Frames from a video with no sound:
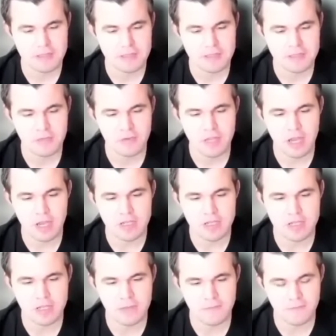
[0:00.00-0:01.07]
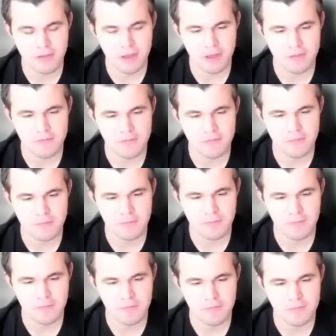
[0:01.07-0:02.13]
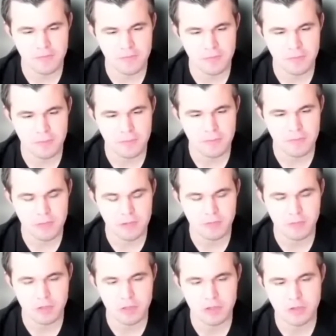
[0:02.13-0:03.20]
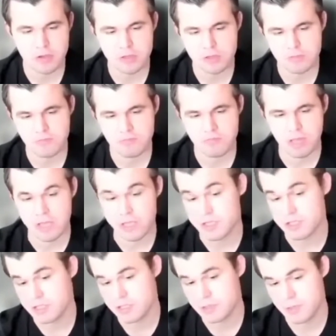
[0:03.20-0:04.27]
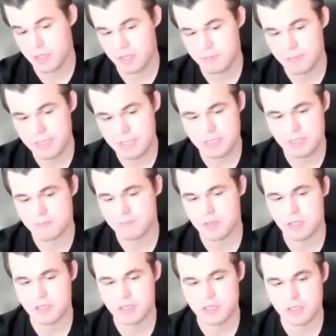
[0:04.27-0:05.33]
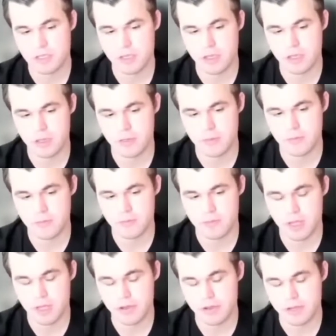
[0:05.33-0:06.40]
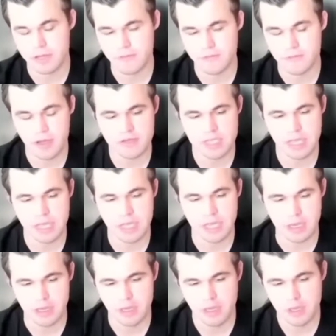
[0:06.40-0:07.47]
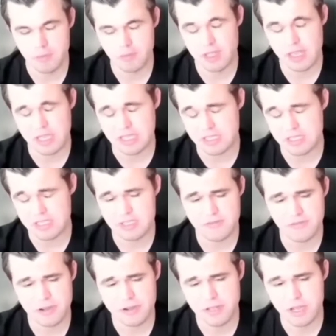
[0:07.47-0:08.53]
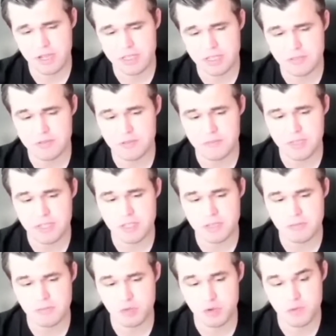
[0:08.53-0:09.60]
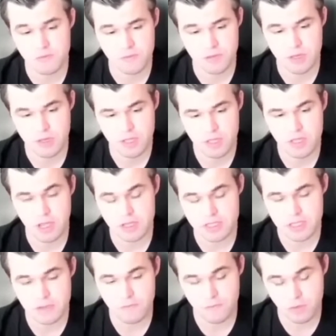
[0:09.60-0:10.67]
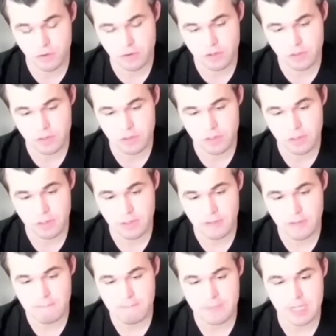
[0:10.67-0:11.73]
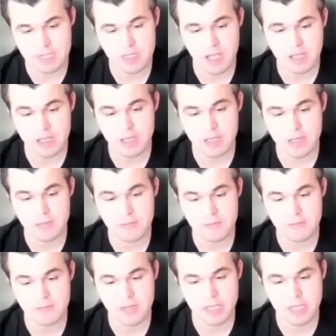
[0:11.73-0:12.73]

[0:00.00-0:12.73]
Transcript: So knight d5 would look like it's just winning a piece because the knight on a5 is hanging. But he has this very nice intermediate move, knight c4, attacking